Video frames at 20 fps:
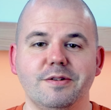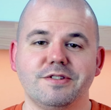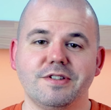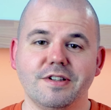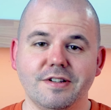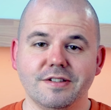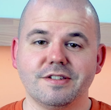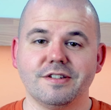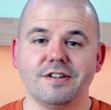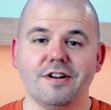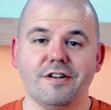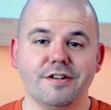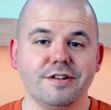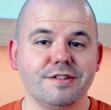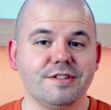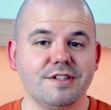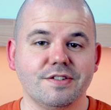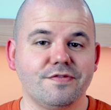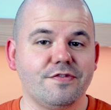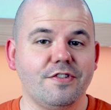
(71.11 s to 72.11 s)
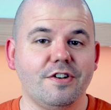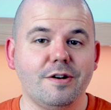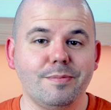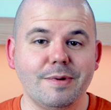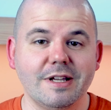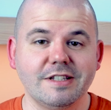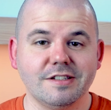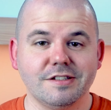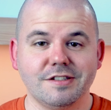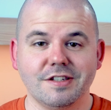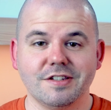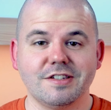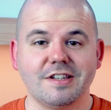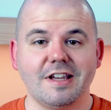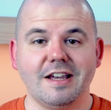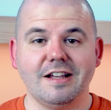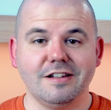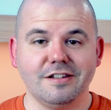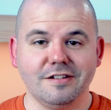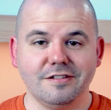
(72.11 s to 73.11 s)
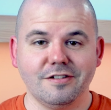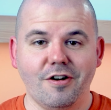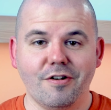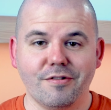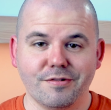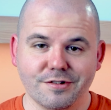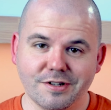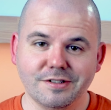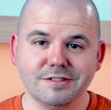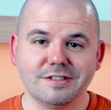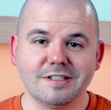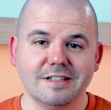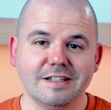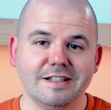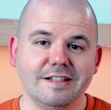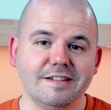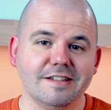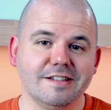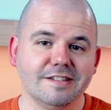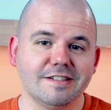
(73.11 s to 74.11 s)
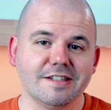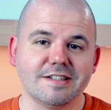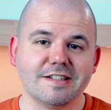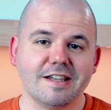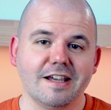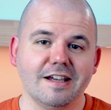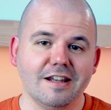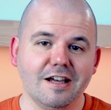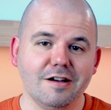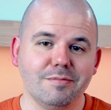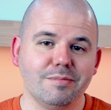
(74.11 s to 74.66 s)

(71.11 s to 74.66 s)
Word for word: Now, in certain scenarios, it's far better to scale horizontally than to scale